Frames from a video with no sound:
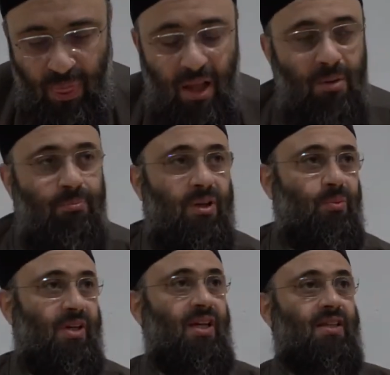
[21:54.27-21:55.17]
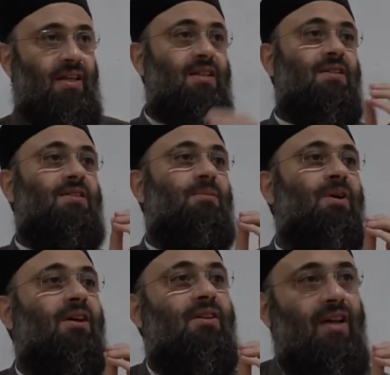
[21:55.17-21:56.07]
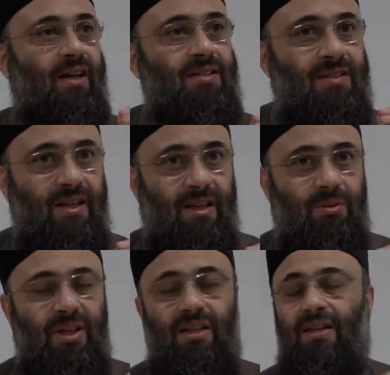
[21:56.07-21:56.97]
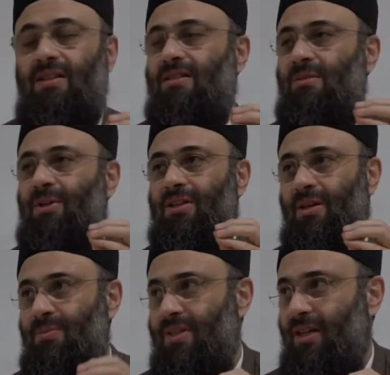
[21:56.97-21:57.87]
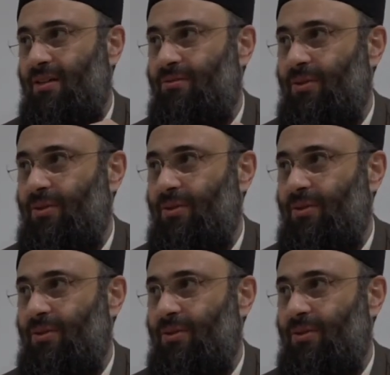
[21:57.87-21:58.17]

But when he tells us about the unseen, when he tells us about himself,